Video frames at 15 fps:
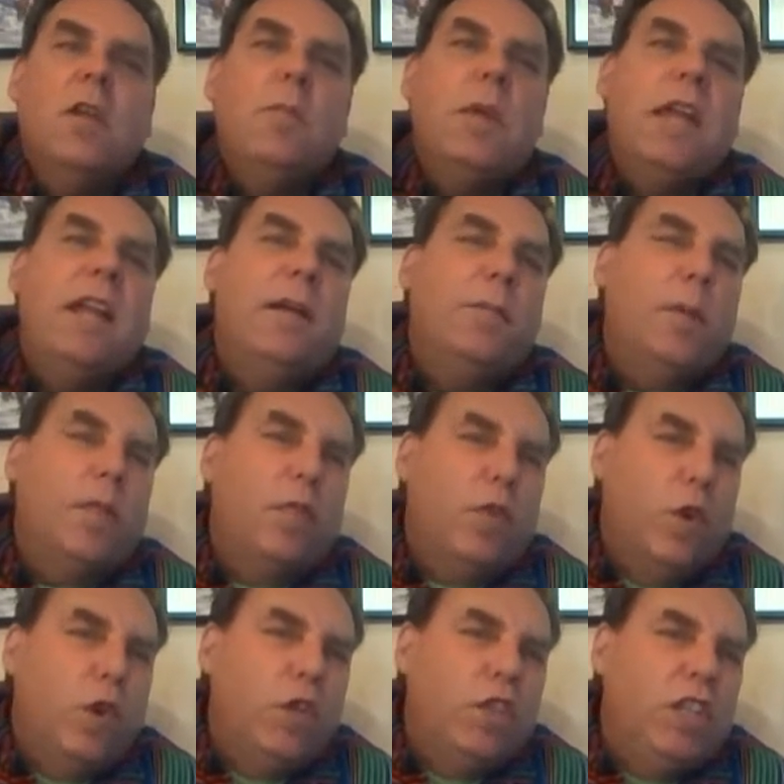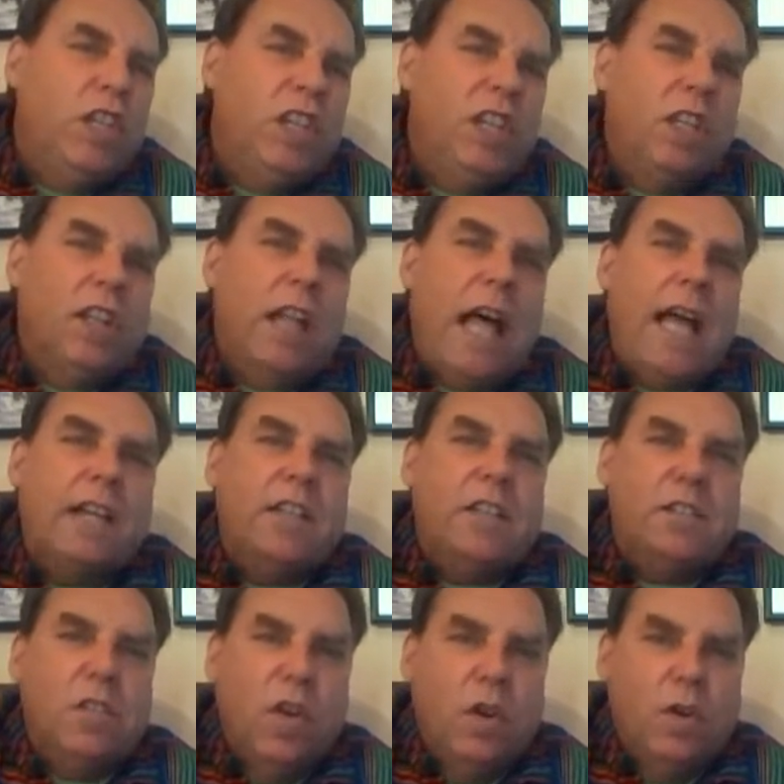made up of 13
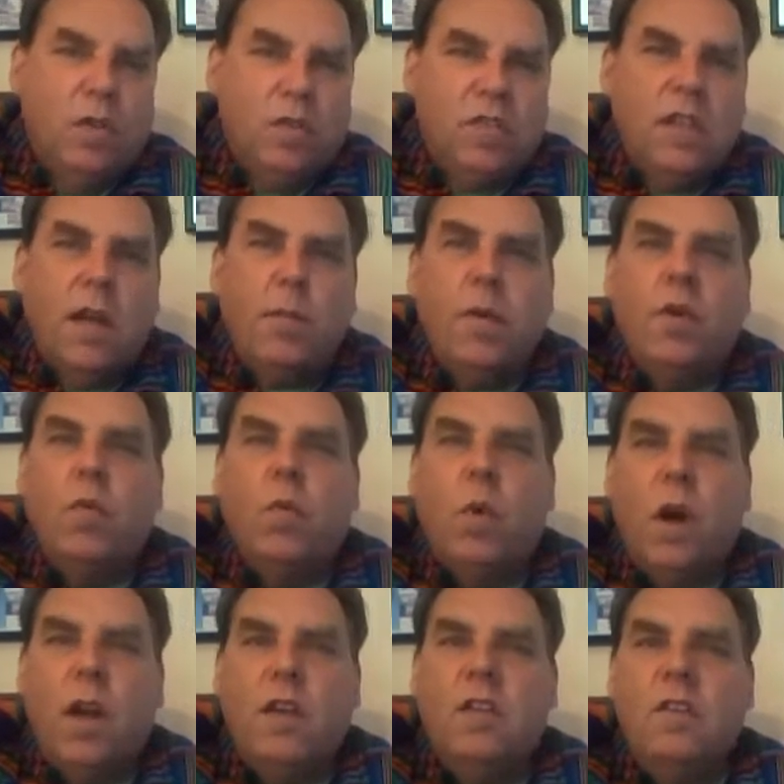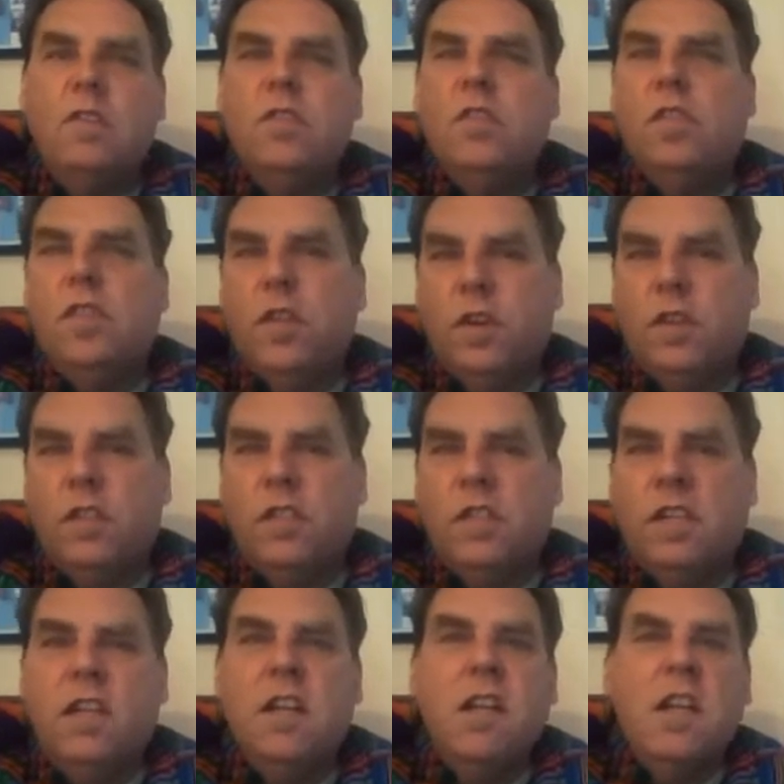galactic tones numbered 1 to
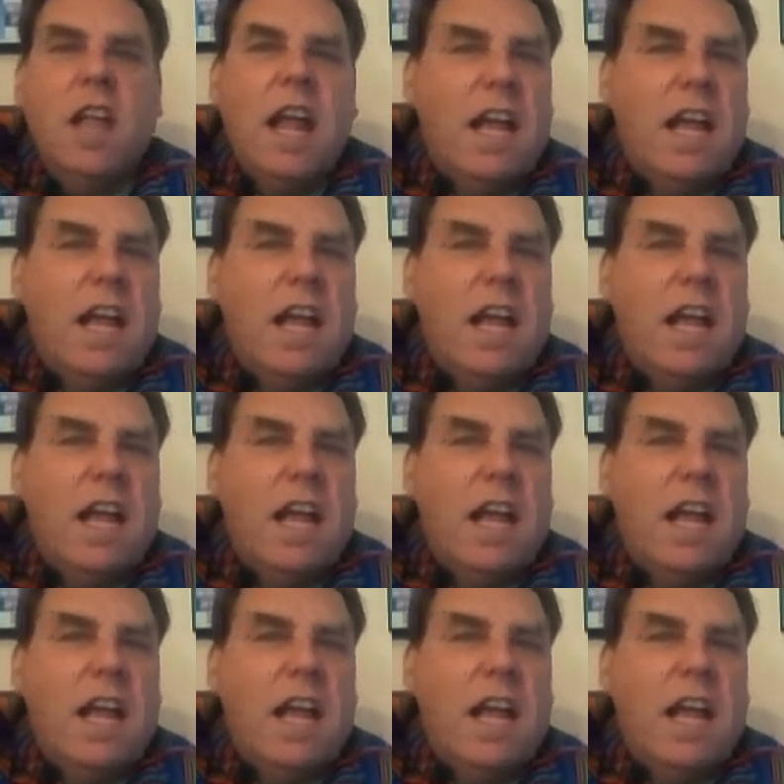13